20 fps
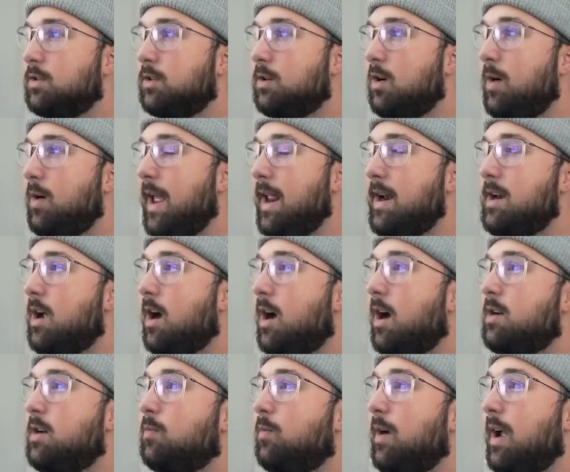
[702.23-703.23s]
So go ahead and
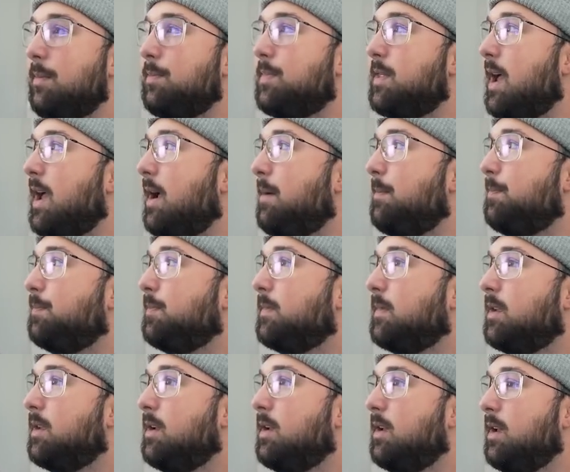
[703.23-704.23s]
unwrap that.
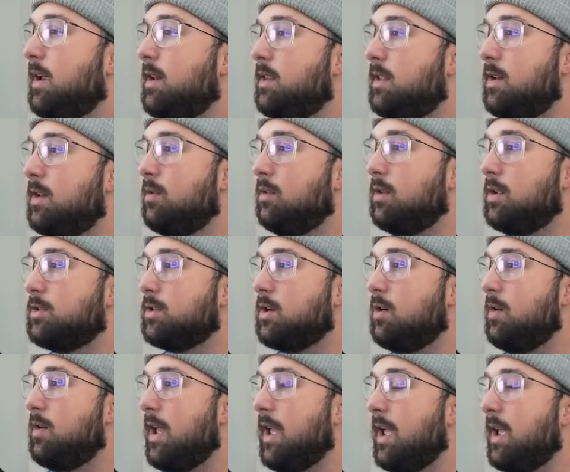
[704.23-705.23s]
And then let's
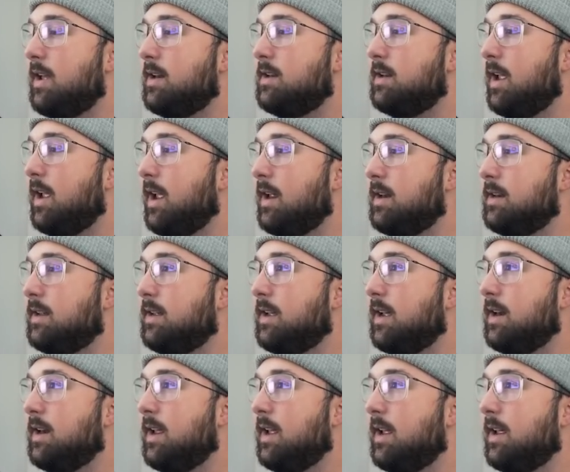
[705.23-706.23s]
go ahead and
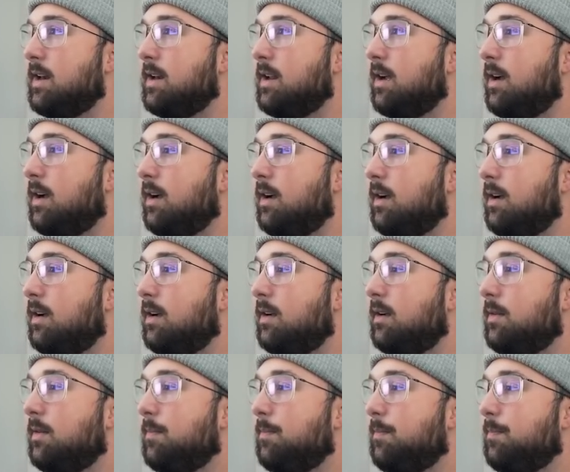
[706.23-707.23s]
get in
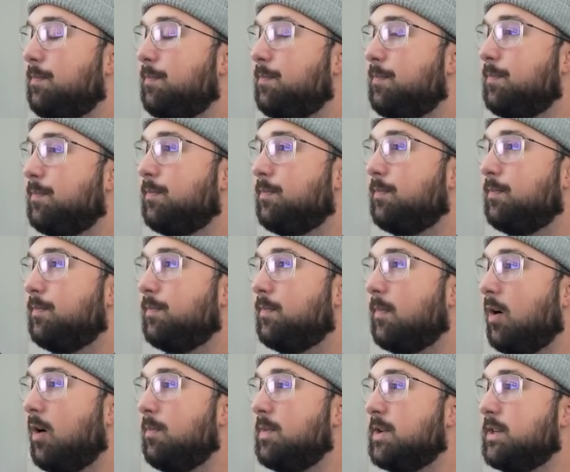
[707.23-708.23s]
our
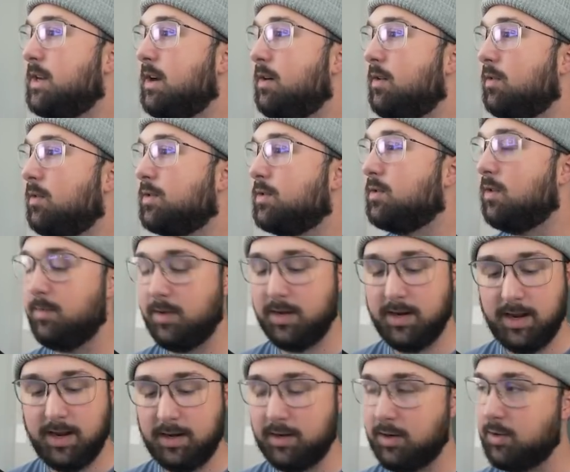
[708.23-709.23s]
material. So I'm going
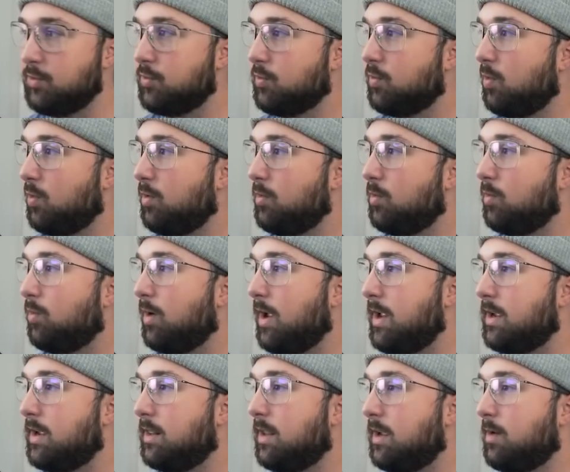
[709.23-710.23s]
to hit Control and
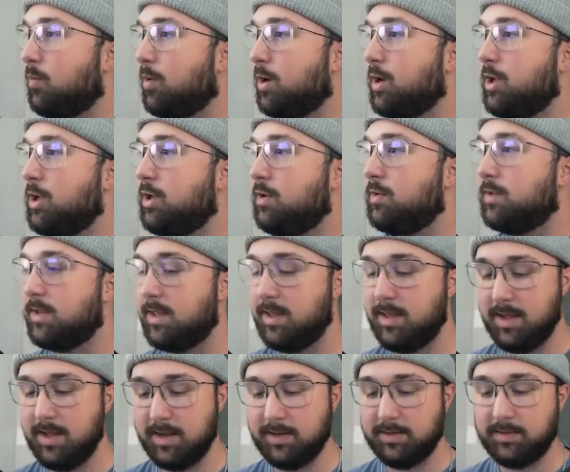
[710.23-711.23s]
right click. We're going to use
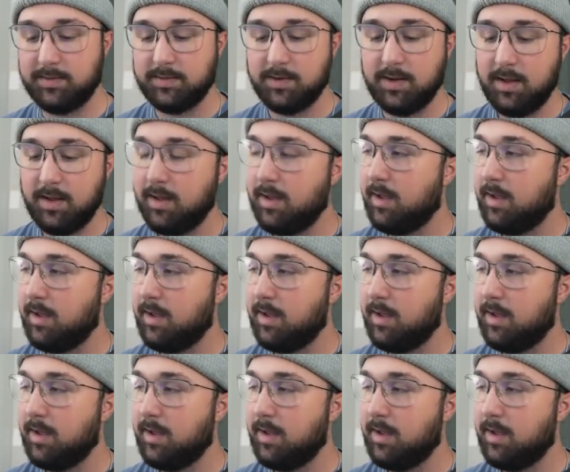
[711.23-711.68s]
this